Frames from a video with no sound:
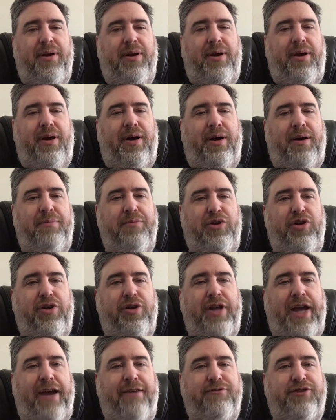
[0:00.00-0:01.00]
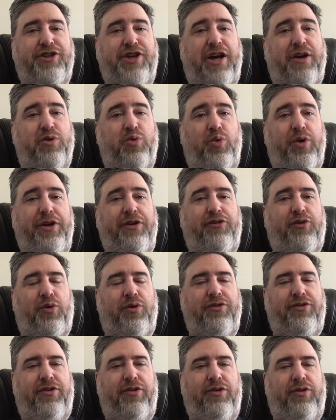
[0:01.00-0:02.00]
You can have shared
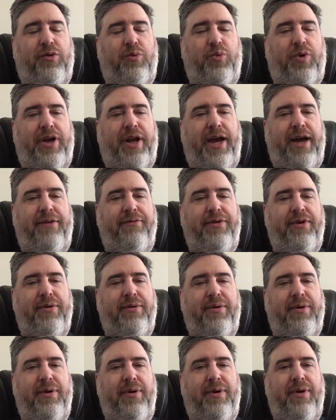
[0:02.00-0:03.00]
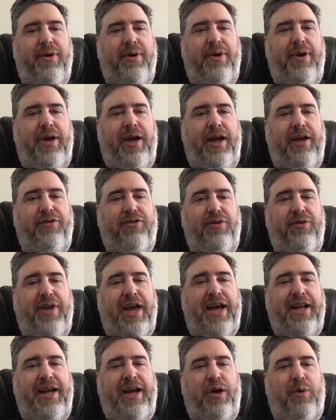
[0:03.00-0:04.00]
resources and what have you, and so
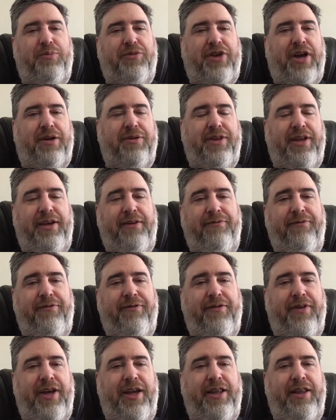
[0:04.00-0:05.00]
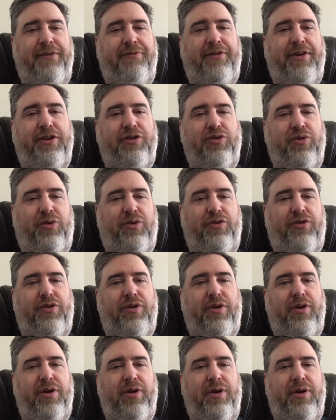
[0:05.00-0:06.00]
that helps out the individuals.
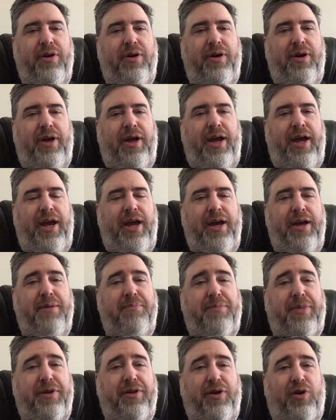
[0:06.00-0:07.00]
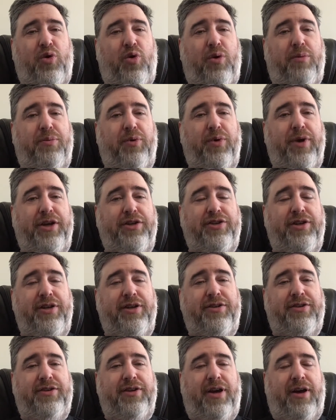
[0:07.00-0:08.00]
But the corporation
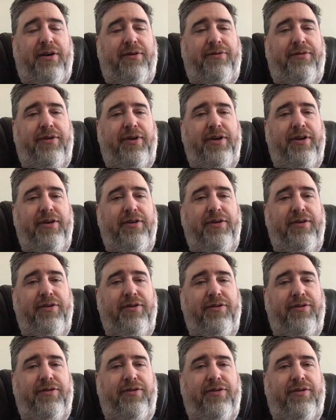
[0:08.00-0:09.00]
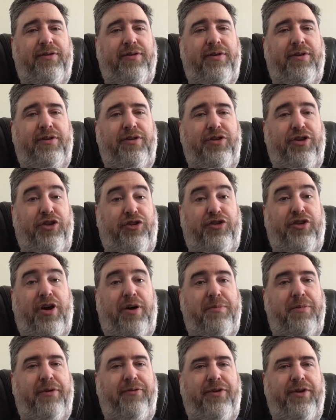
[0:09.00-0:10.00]
itself is the
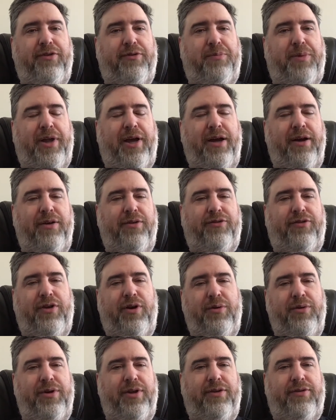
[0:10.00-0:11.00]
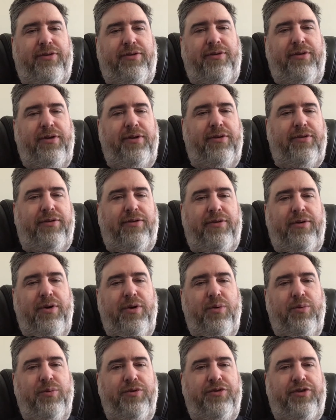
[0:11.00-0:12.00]
sum of its players, so it's
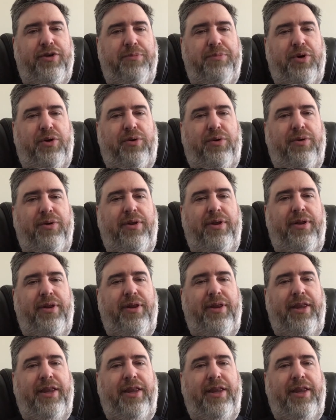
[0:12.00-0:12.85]
reciprocal in